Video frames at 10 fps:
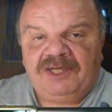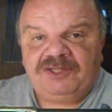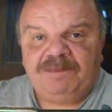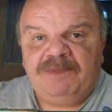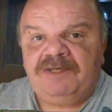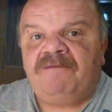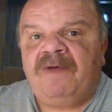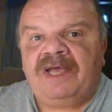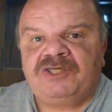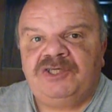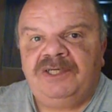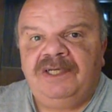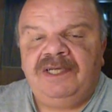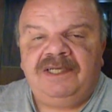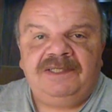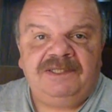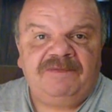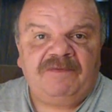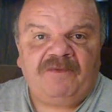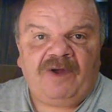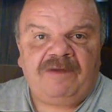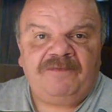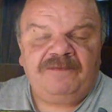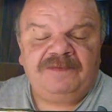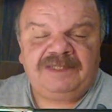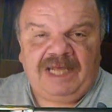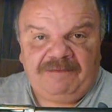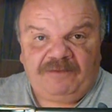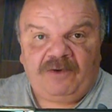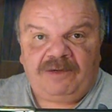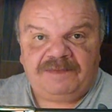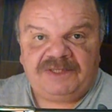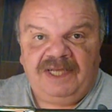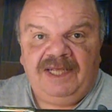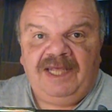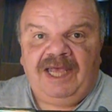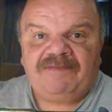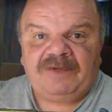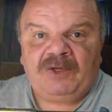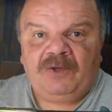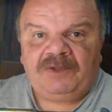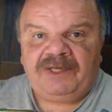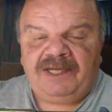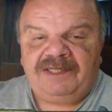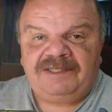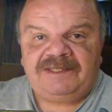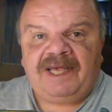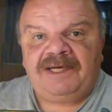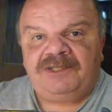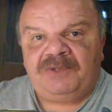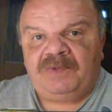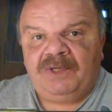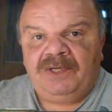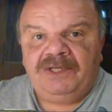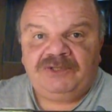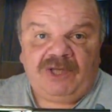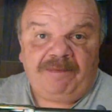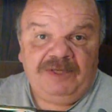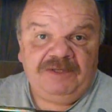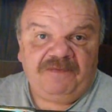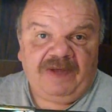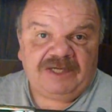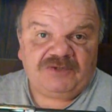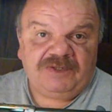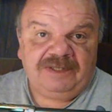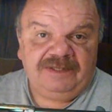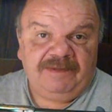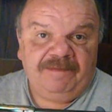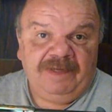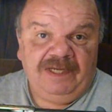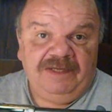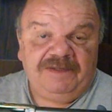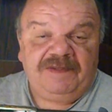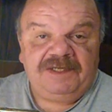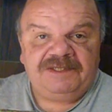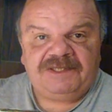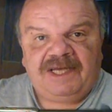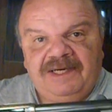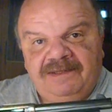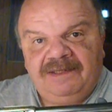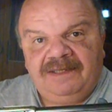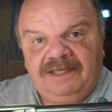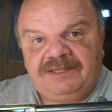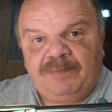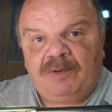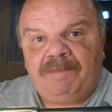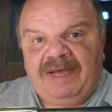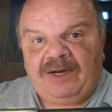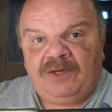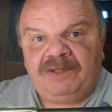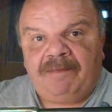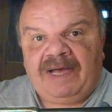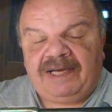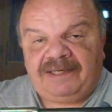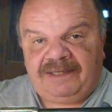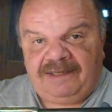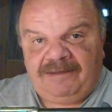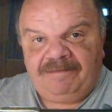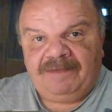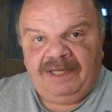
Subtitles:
just manufactured in different time frames after Colt had decided to stop manufacturing them. Then they decided, let's put them back on the market again.